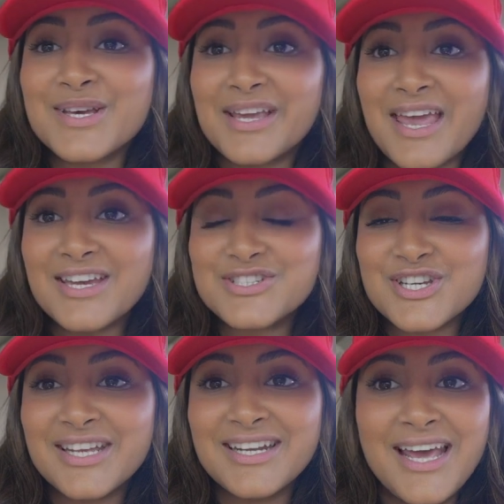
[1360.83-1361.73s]

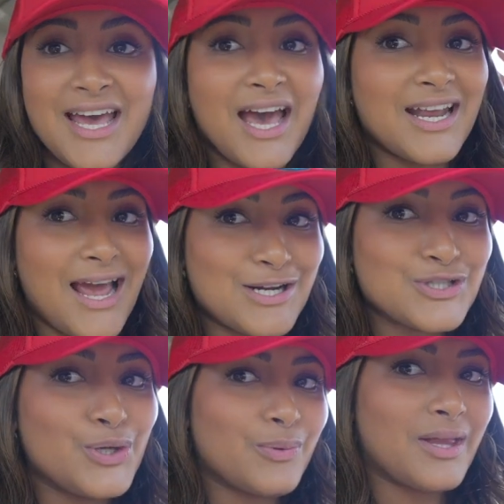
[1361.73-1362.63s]
occasion, and I
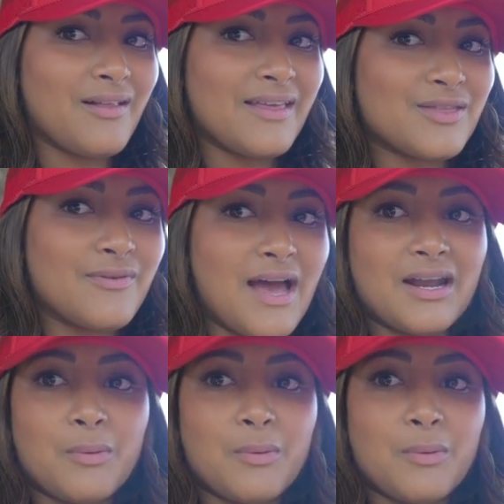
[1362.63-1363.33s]
actually really like the red.